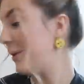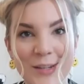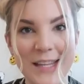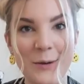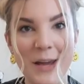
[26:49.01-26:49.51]
It
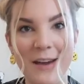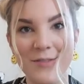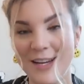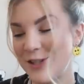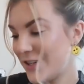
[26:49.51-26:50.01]
looks like we have
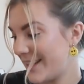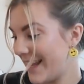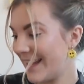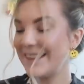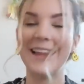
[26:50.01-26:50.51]
reached
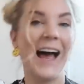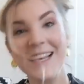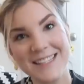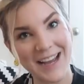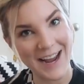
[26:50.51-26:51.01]
the
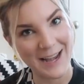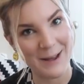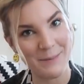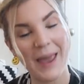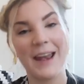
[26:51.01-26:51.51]
last
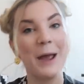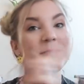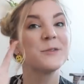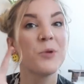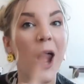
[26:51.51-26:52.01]
item, and I
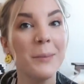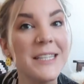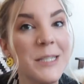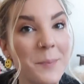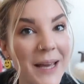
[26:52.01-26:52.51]
was
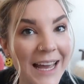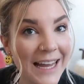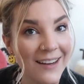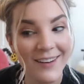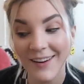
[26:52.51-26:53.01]
promised
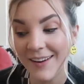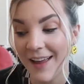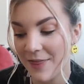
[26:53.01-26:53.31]
pink,